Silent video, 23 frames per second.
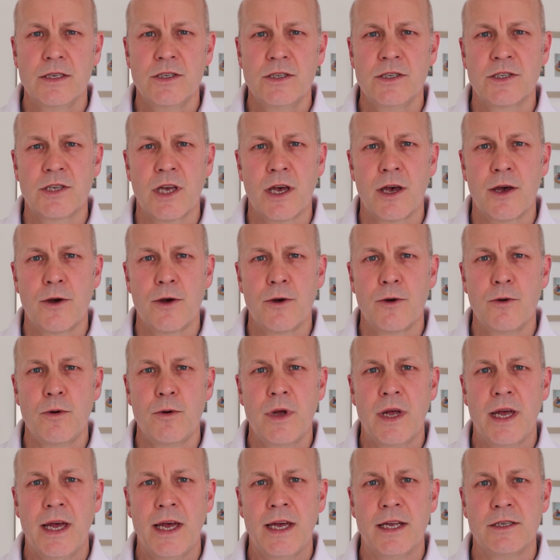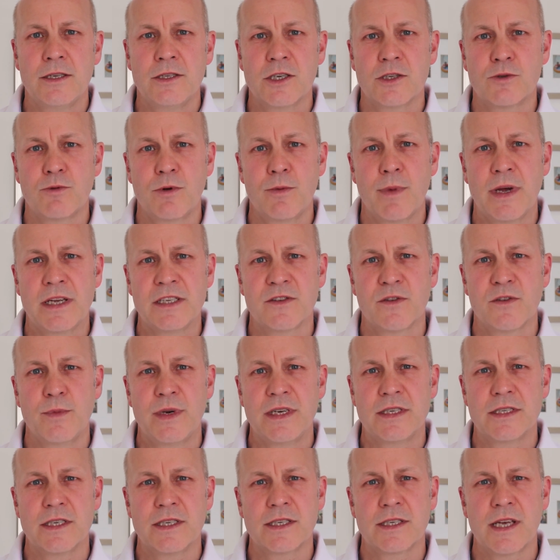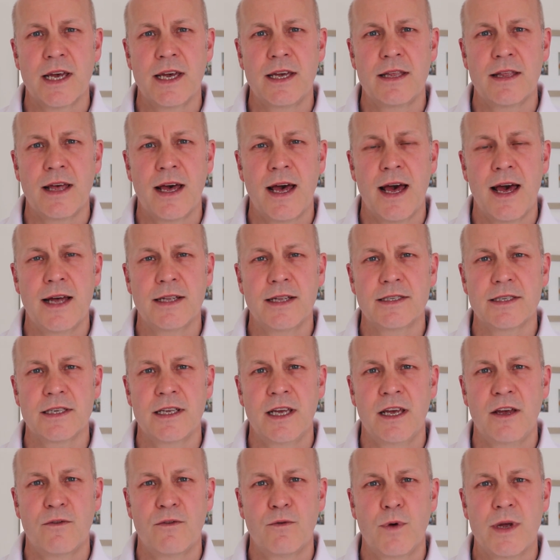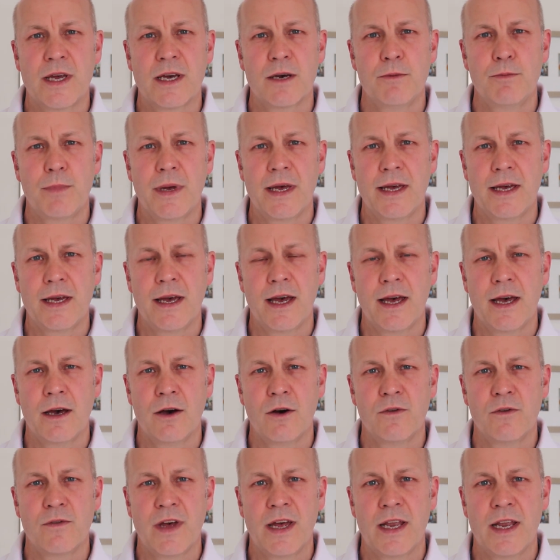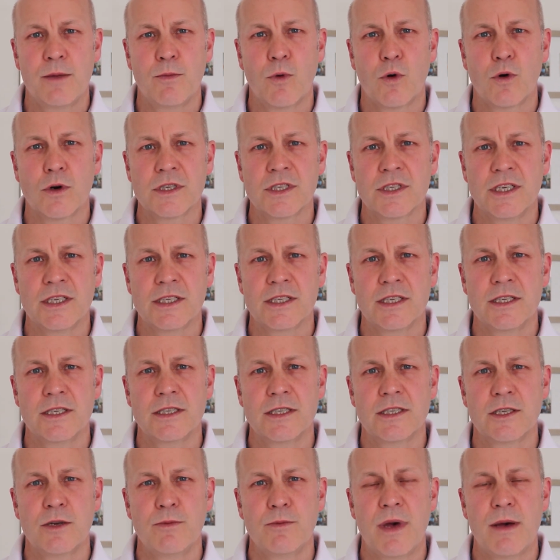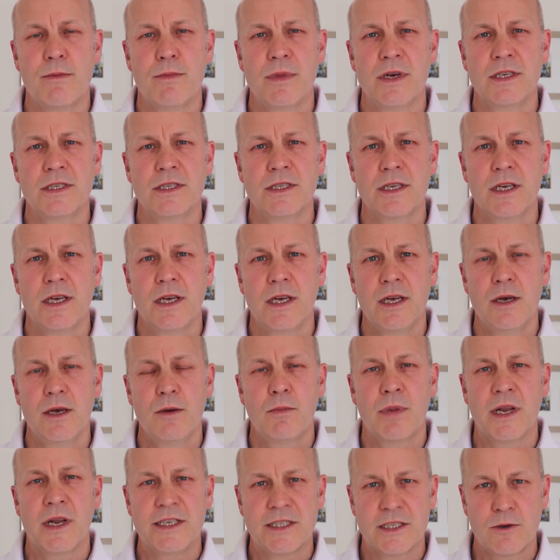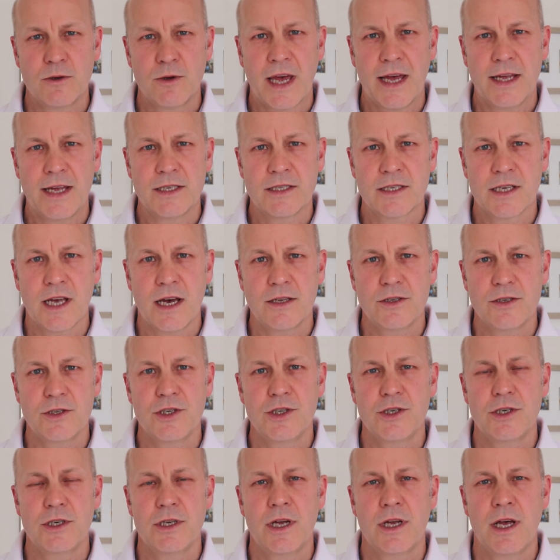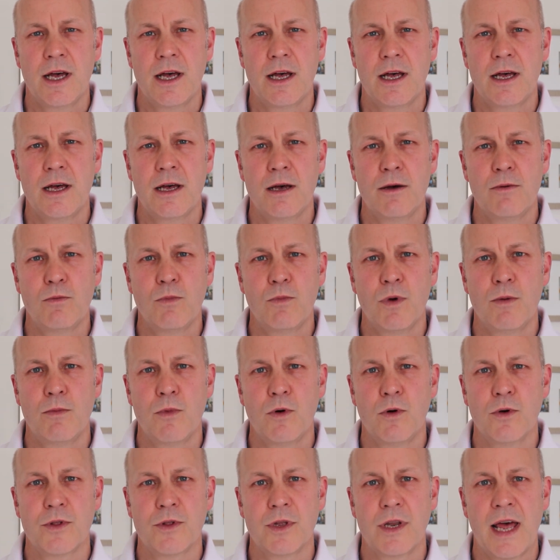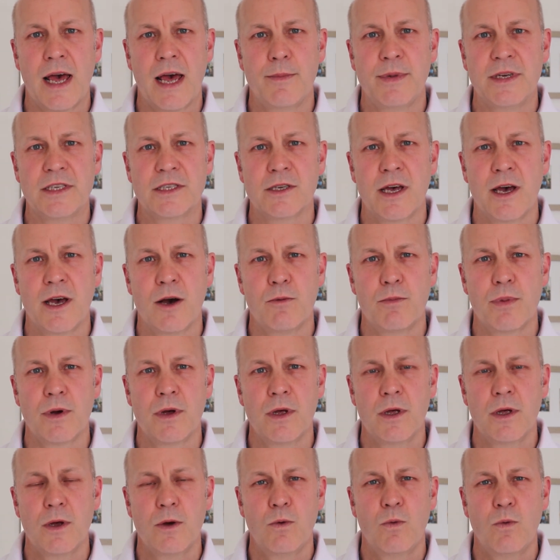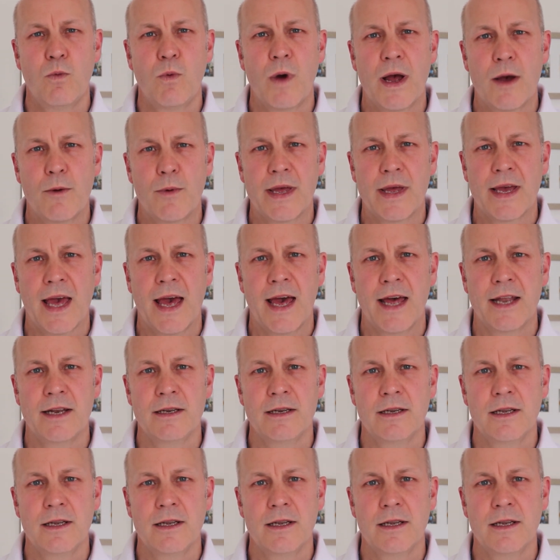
So it just remains for me to say that if we can be of any more assistance to members, please do get in touch. Um, we're more than happy to help where we can.